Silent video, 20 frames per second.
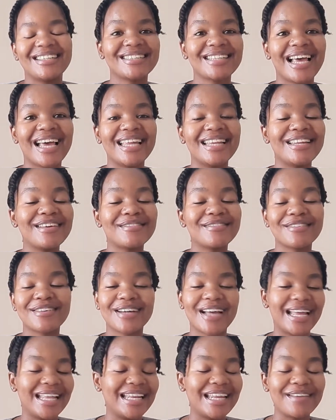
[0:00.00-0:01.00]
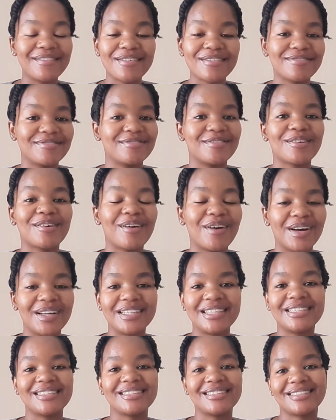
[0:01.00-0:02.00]
I never forgot
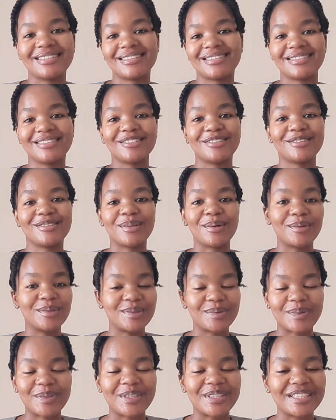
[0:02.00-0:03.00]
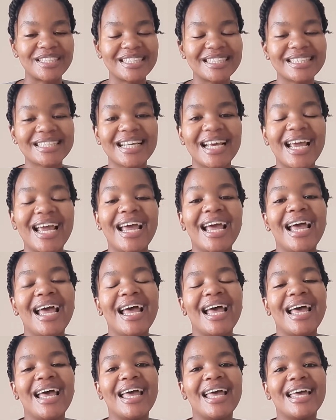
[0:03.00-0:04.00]
those words.
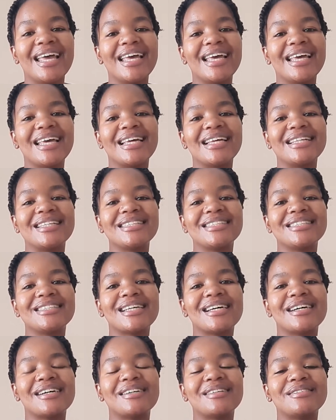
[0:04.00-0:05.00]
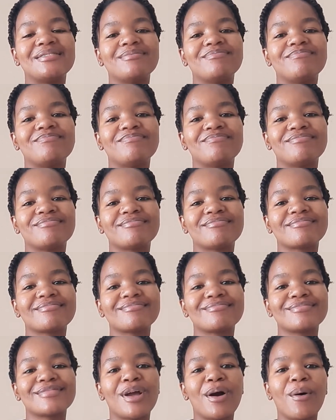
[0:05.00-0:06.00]
And
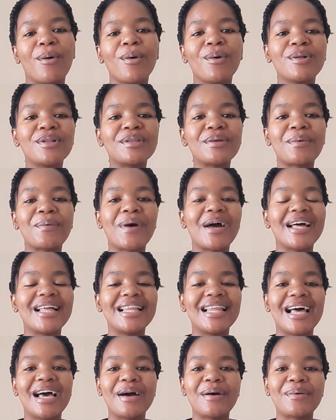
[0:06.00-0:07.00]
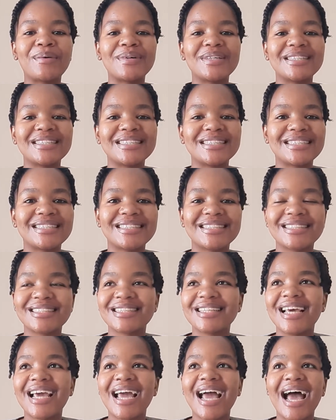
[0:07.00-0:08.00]
all the while
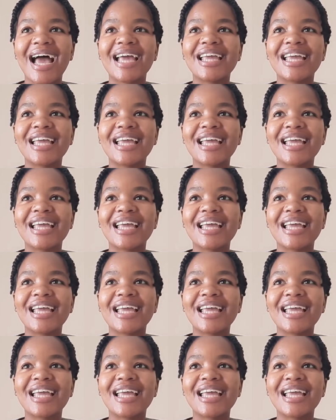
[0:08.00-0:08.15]
I